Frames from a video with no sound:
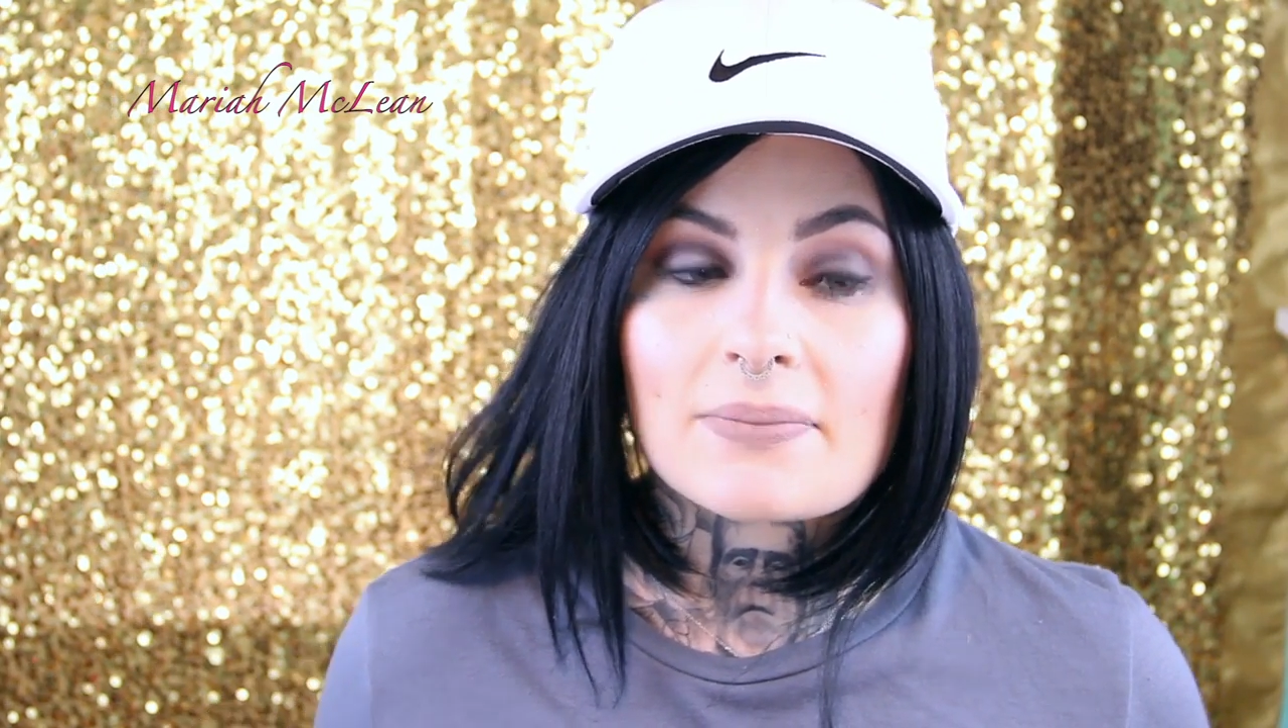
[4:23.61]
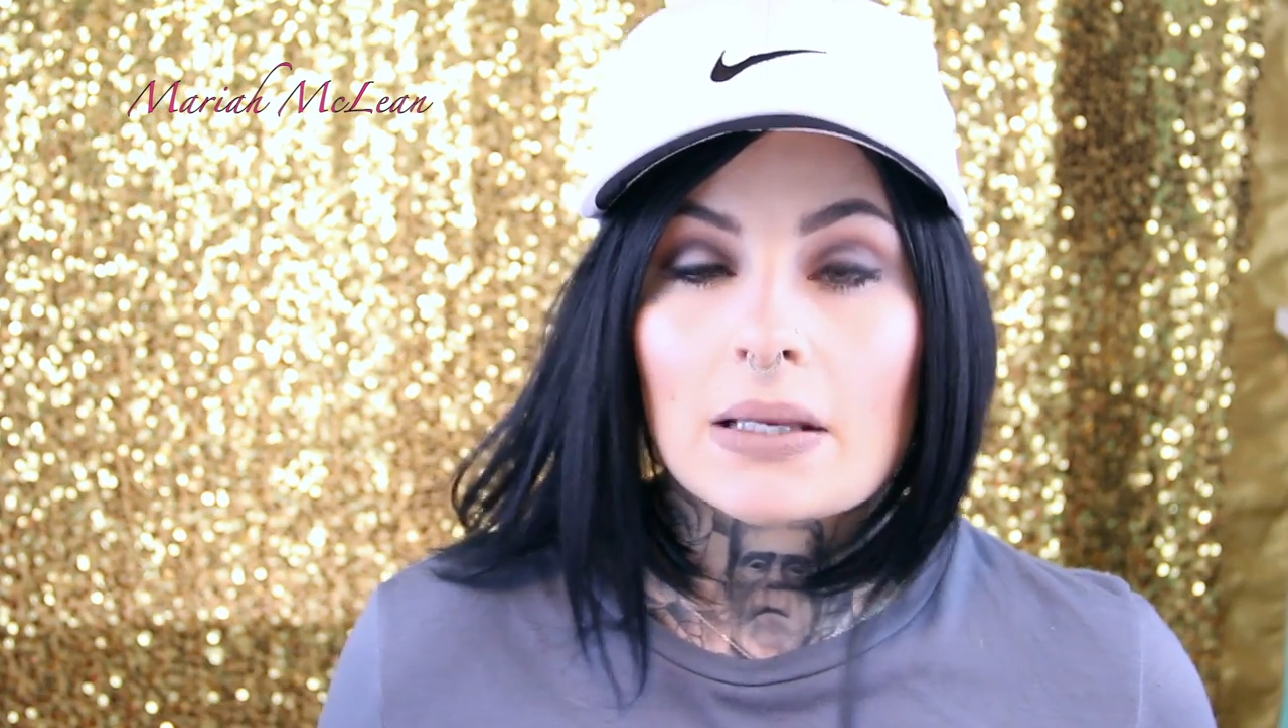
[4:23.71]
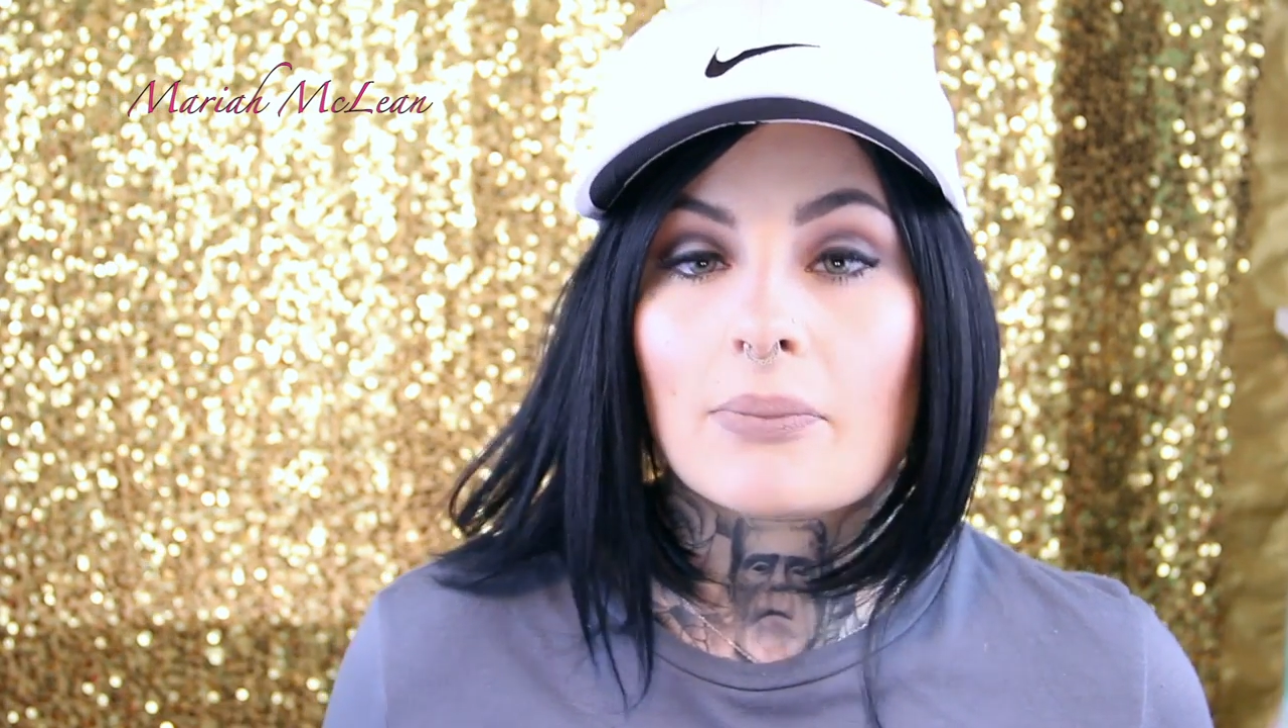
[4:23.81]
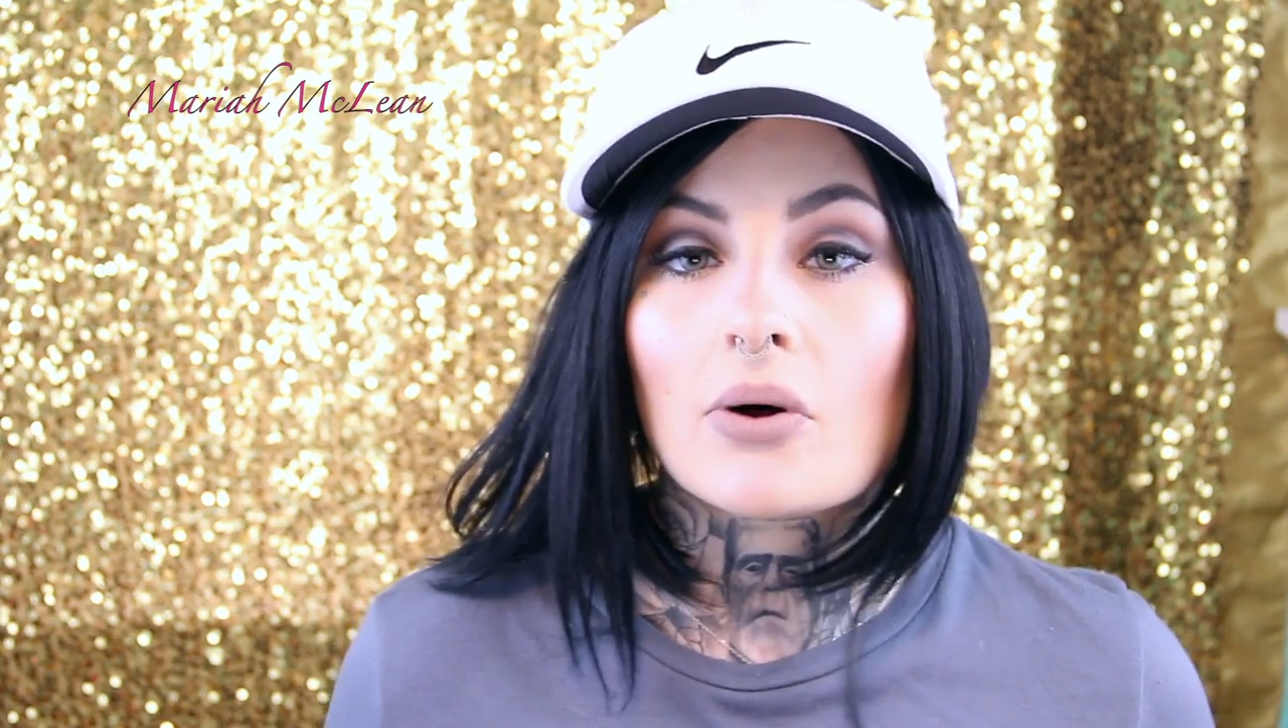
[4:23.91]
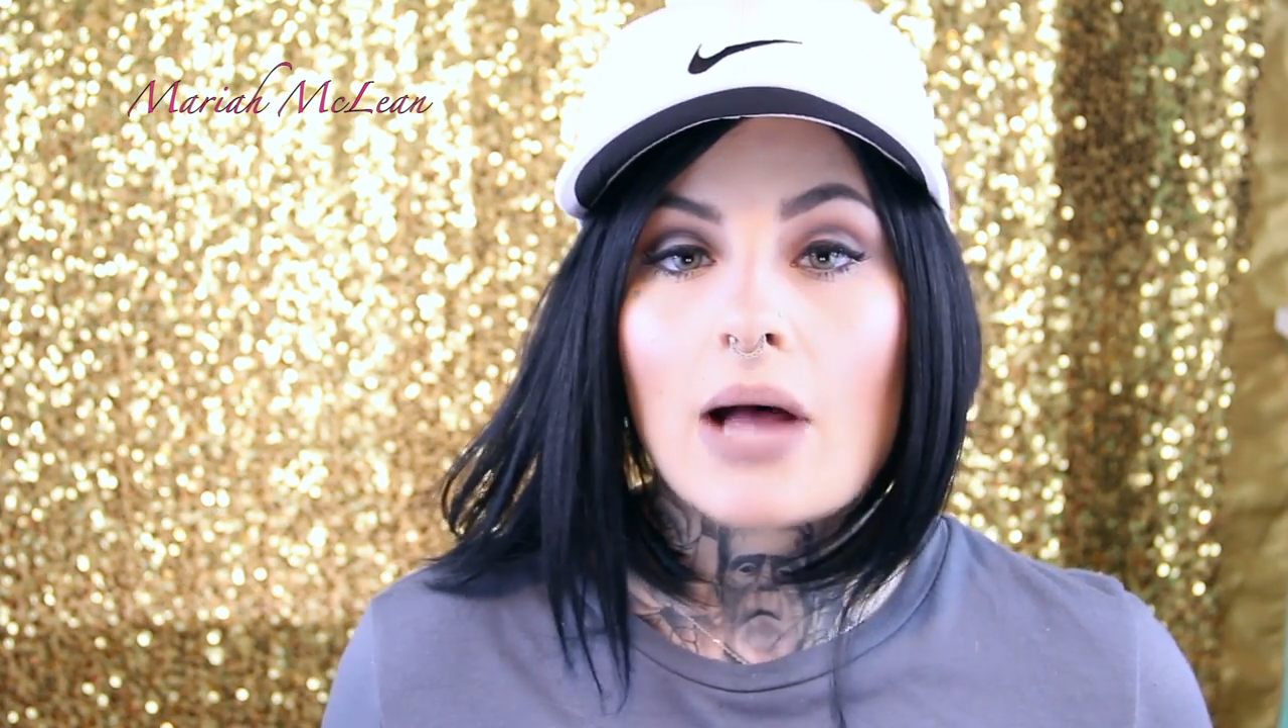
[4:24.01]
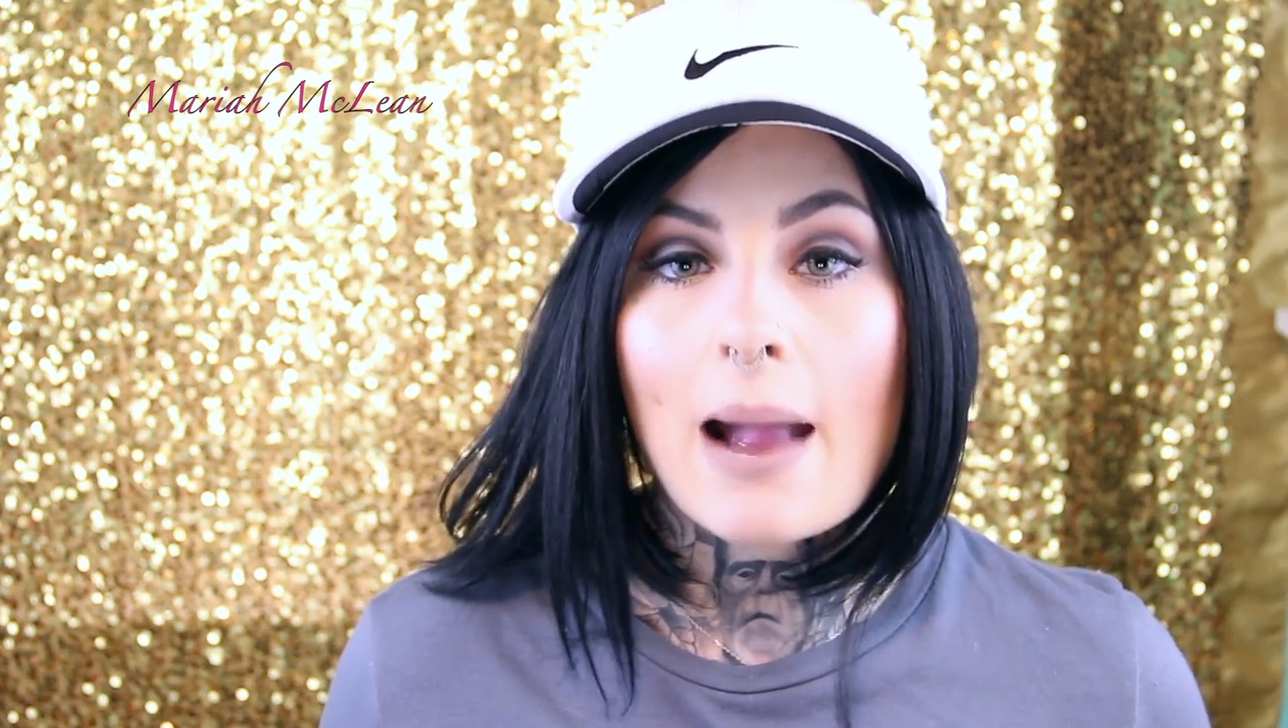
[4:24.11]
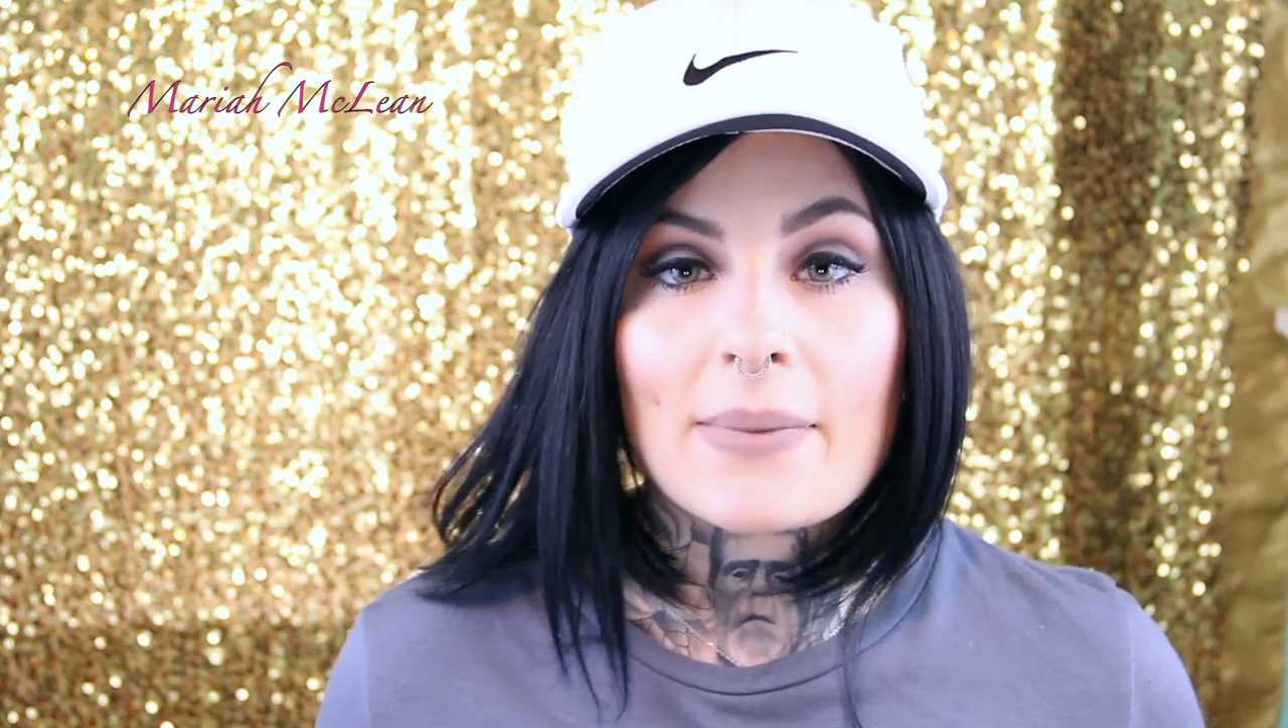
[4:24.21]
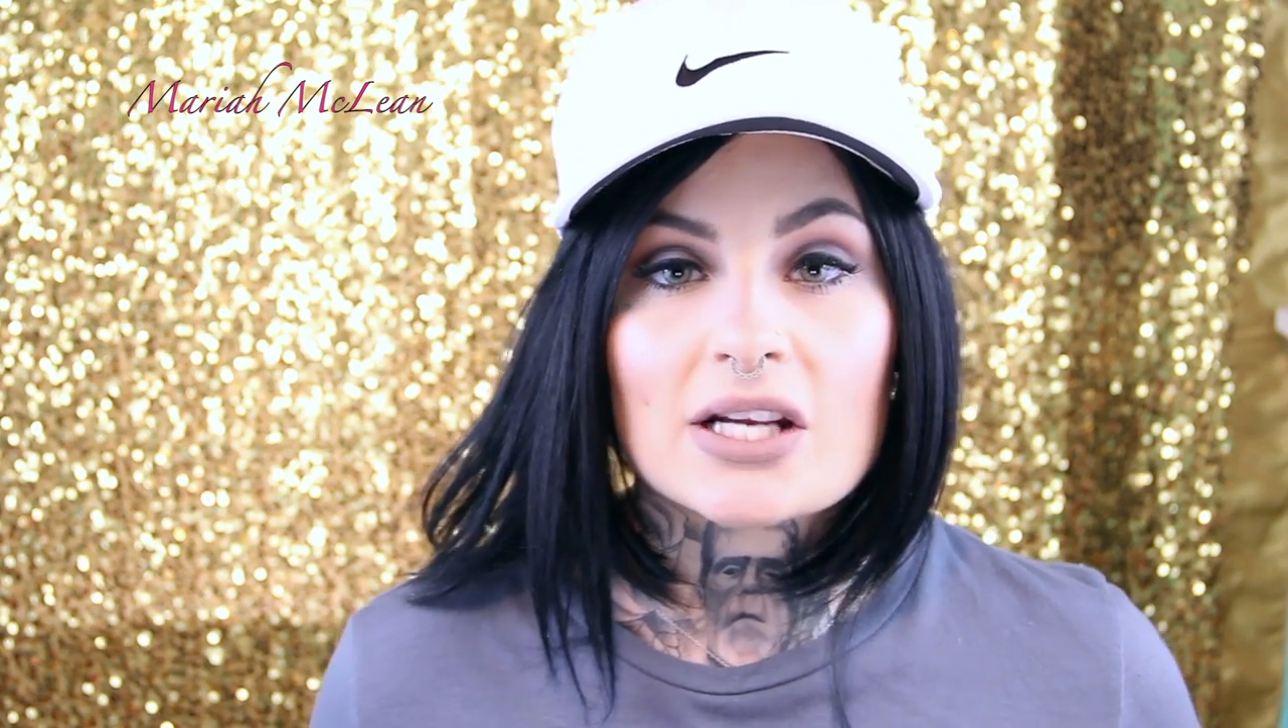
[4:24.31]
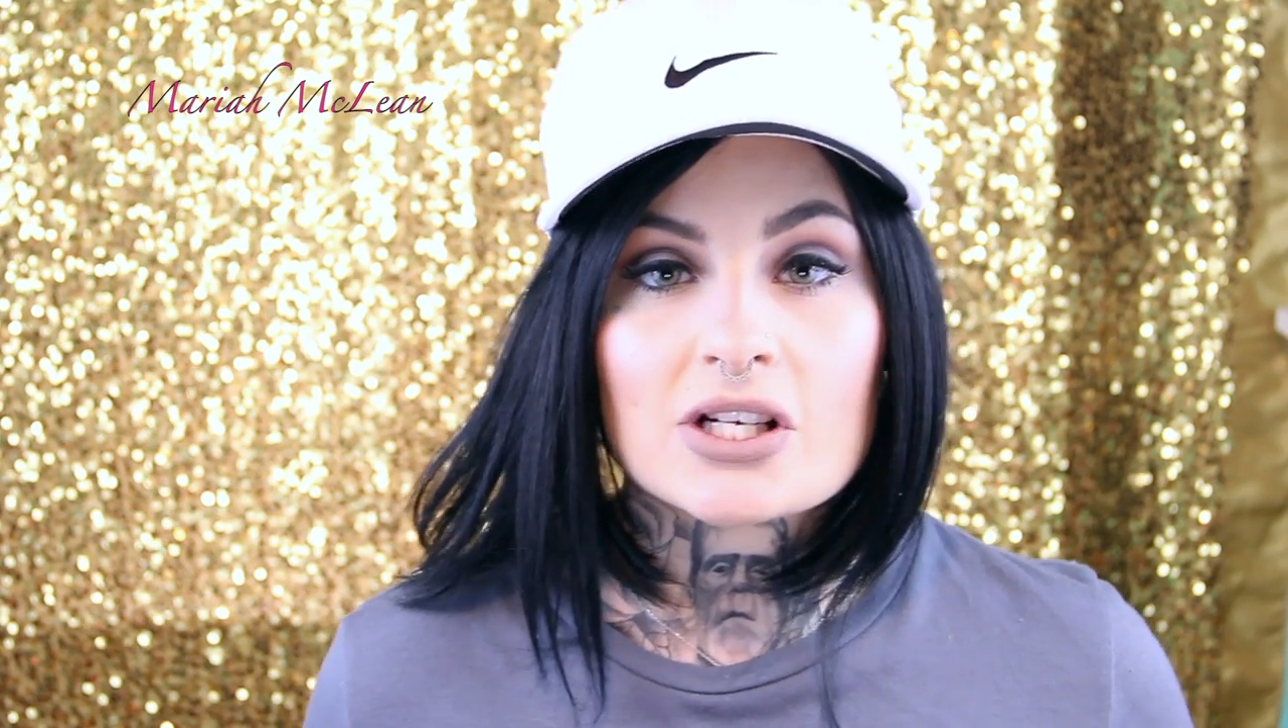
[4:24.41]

people at my